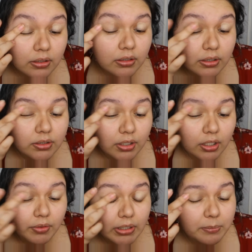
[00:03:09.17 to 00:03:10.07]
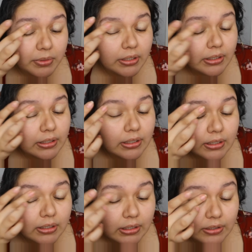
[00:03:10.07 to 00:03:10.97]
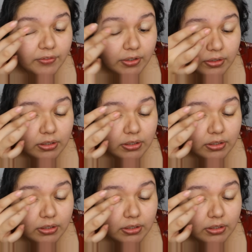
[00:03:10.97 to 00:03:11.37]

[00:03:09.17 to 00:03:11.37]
because girl, when I'm blending it in, it feels